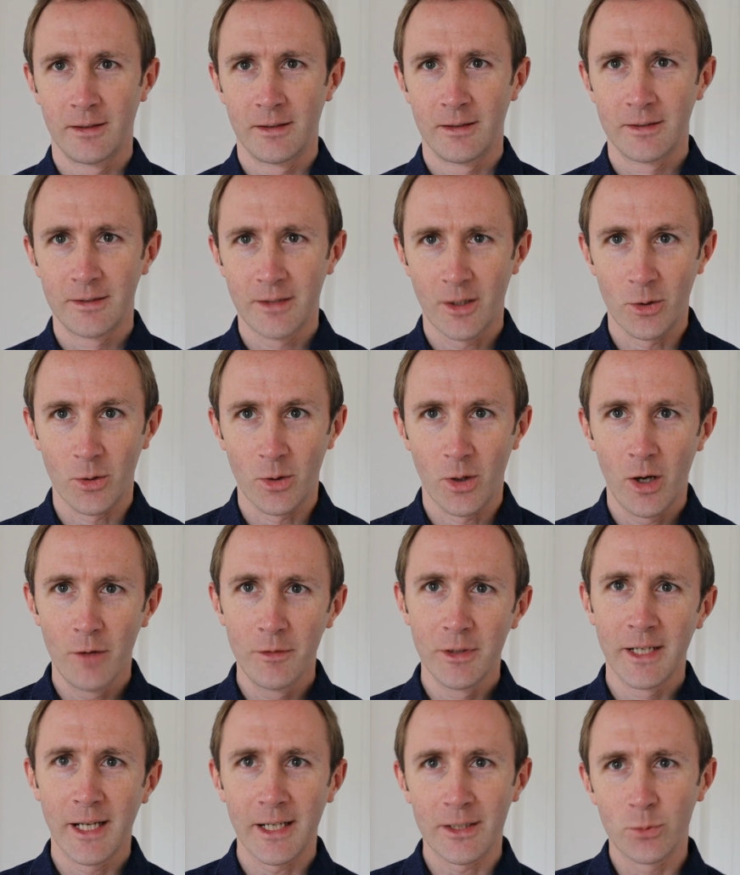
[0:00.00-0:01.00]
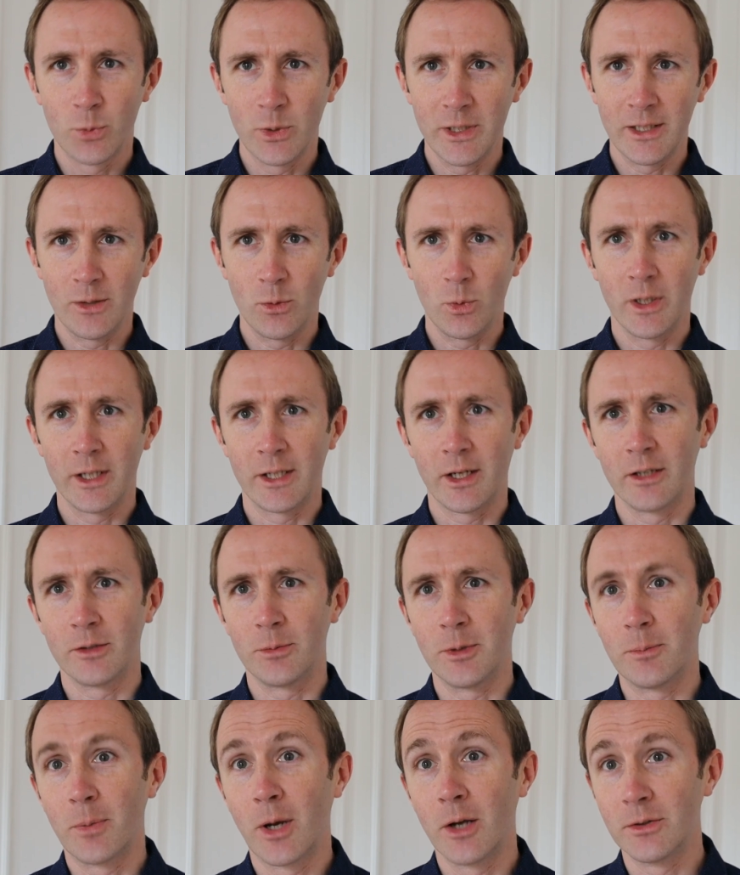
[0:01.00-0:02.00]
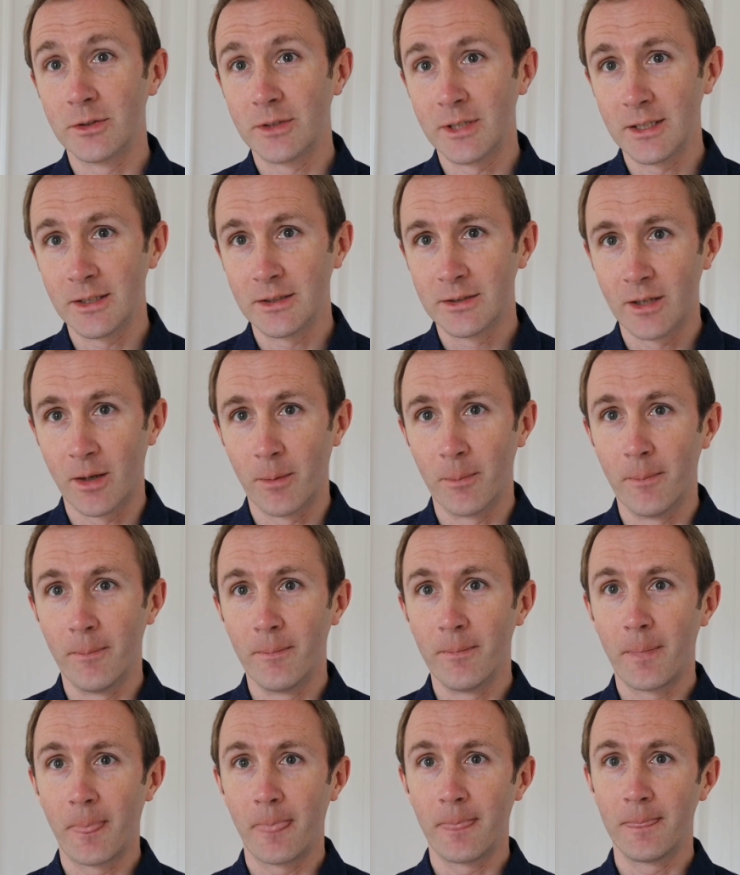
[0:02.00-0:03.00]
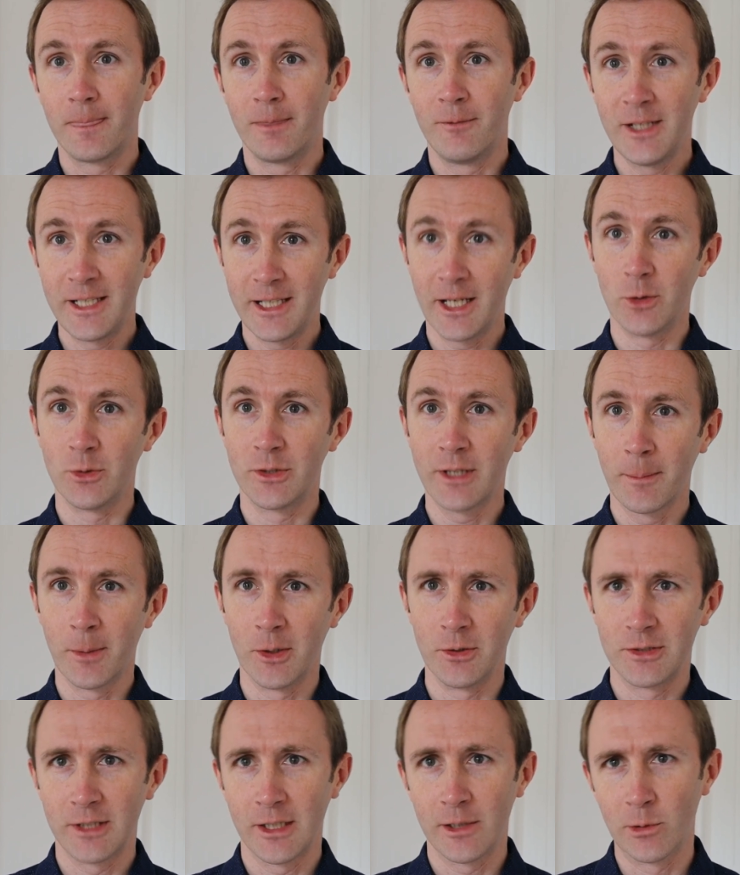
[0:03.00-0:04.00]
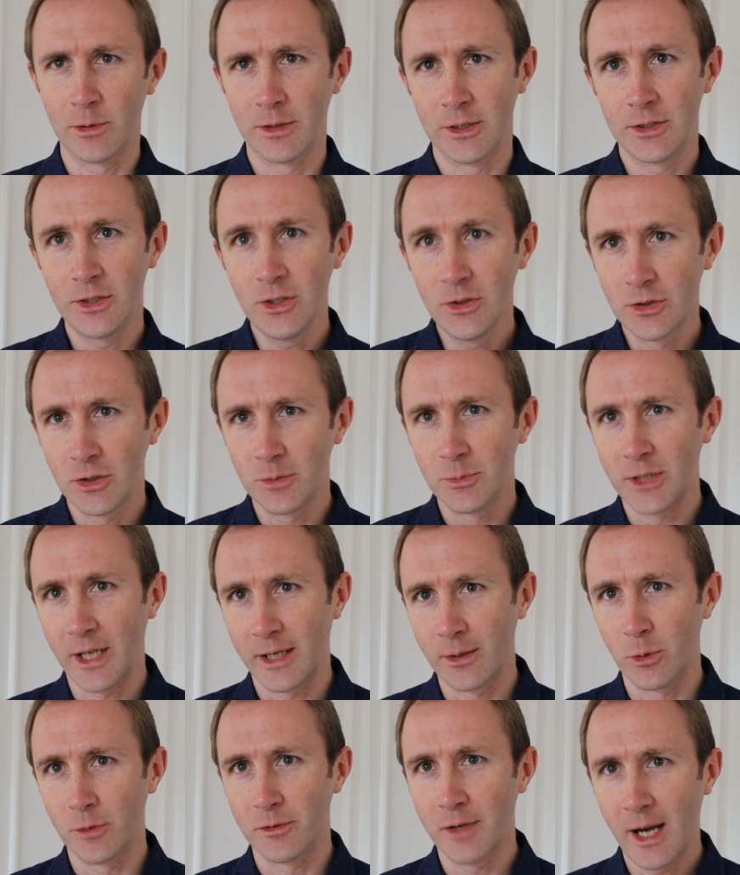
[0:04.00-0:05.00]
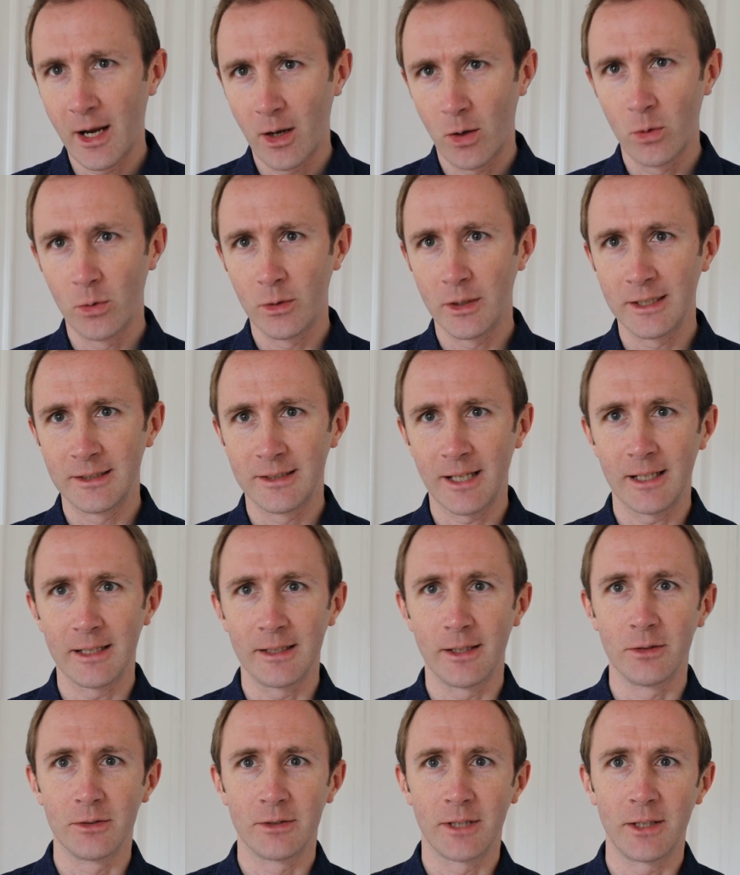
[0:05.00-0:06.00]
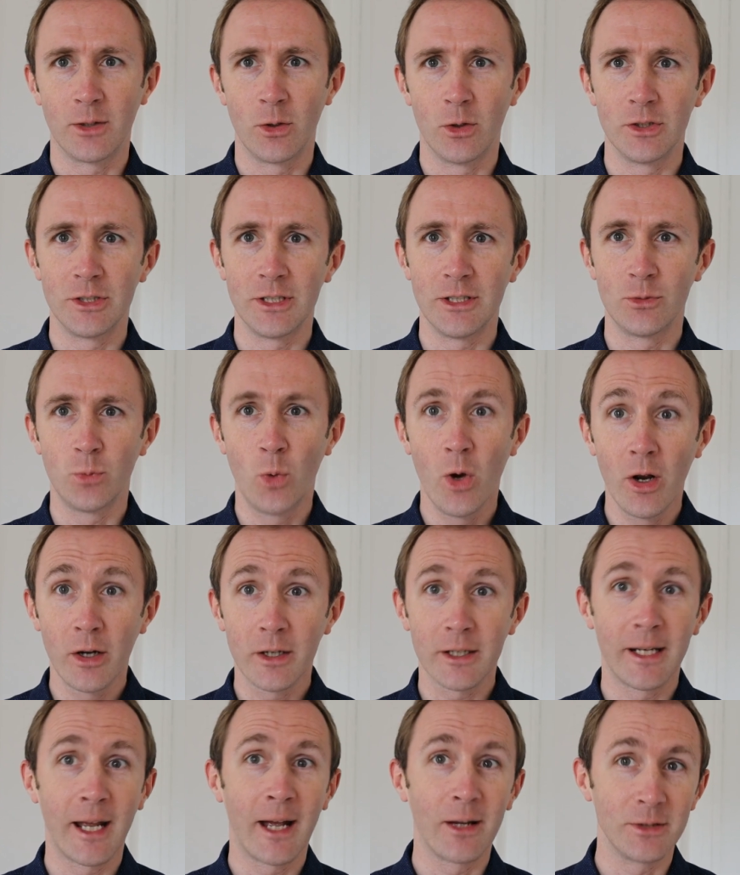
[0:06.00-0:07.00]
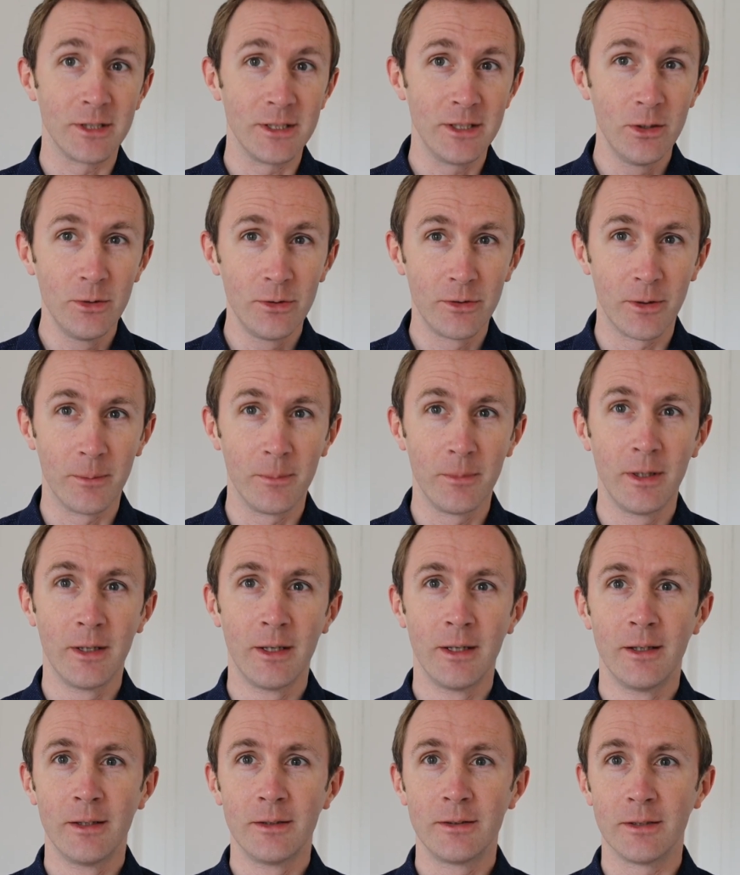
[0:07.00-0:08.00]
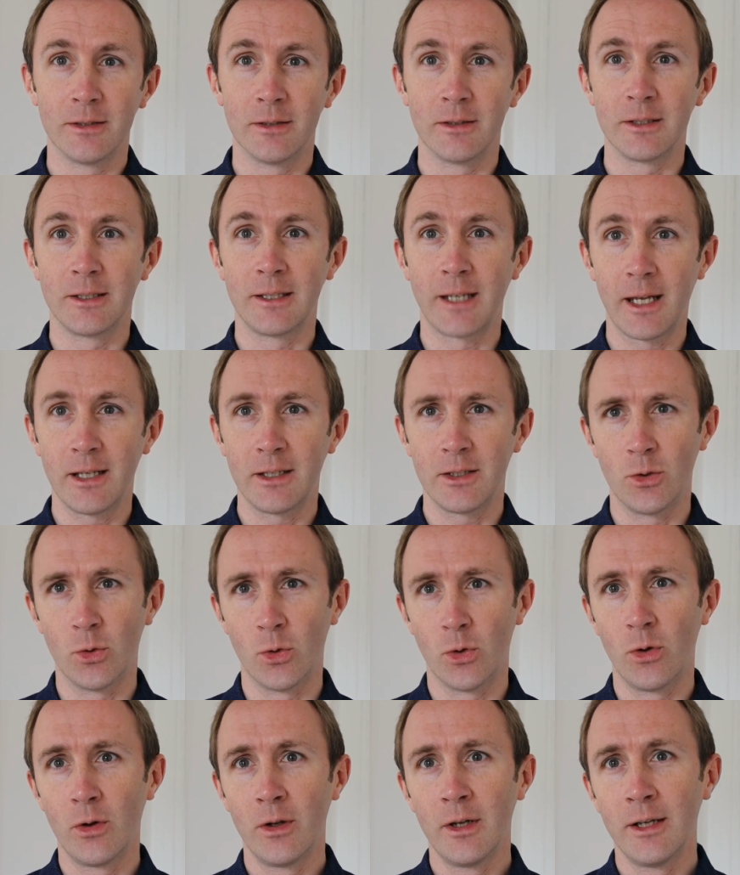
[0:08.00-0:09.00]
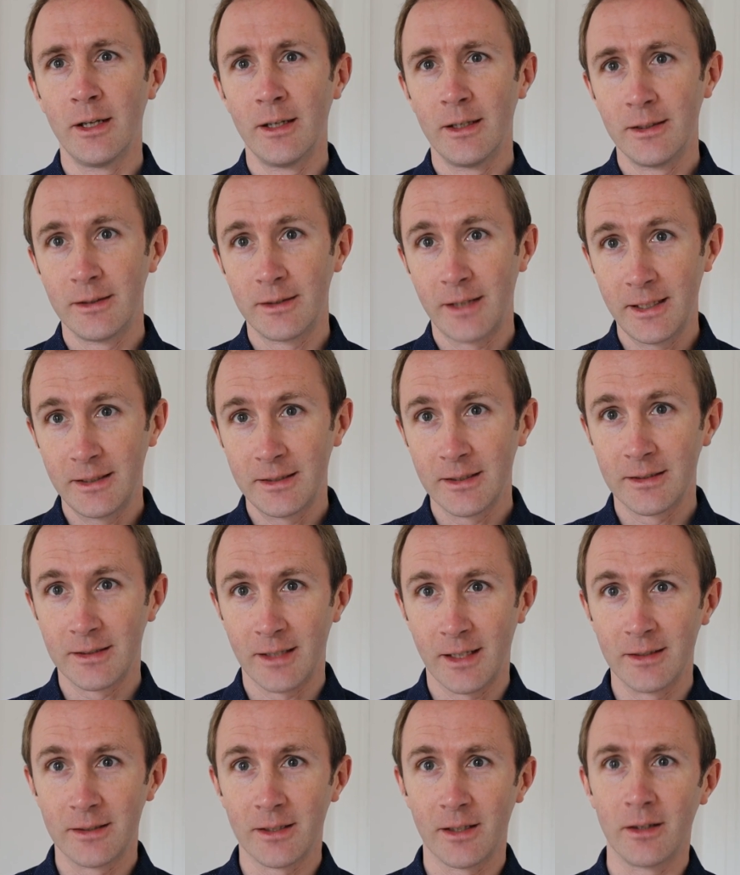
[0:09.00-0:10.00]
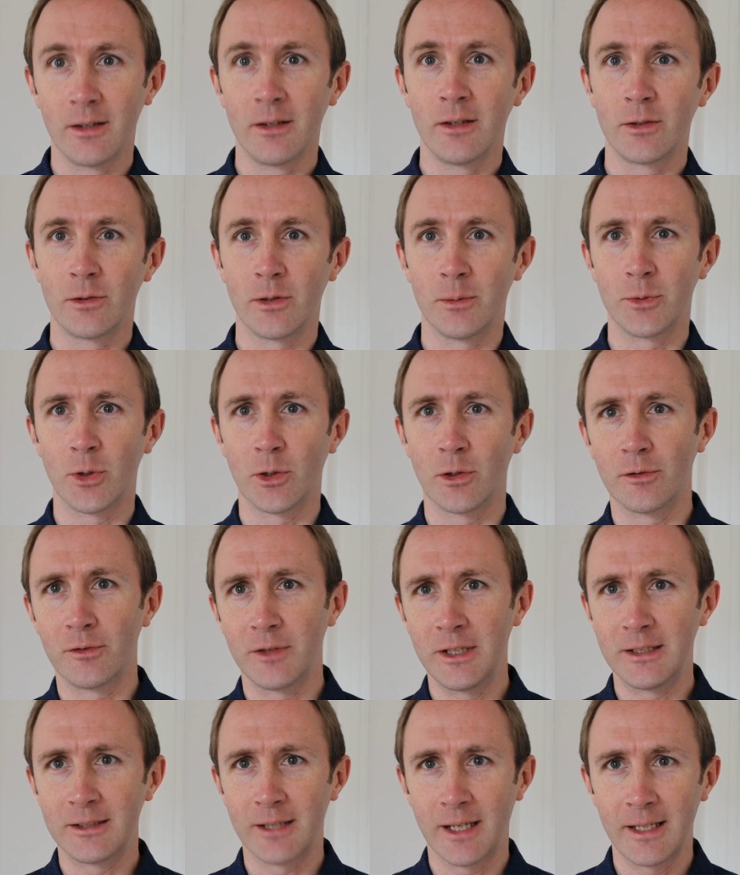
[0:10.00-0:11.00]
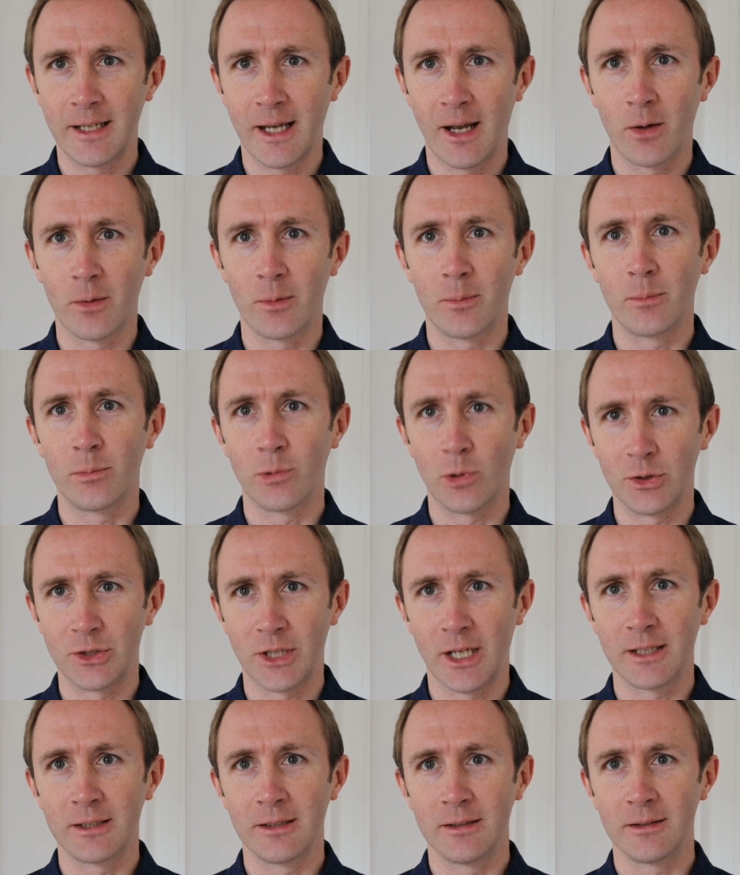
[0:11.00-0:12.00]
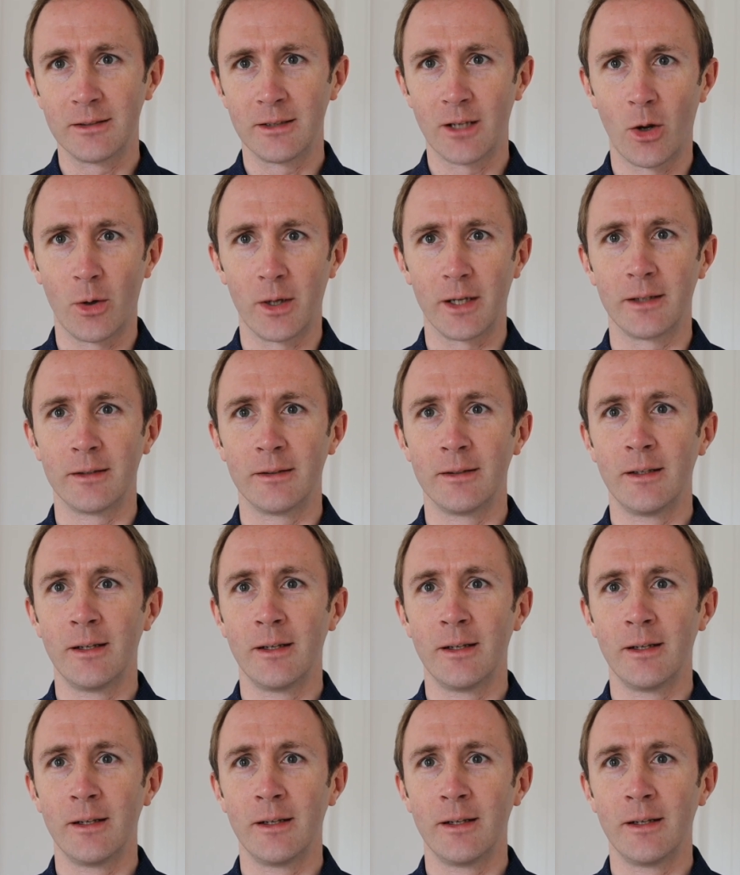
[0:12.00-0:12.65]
So over the next week, we're going to be posting some video demos here on this YouTube channel of how exactly those technologies work and how to use them to get your data center cryptography takeout project going.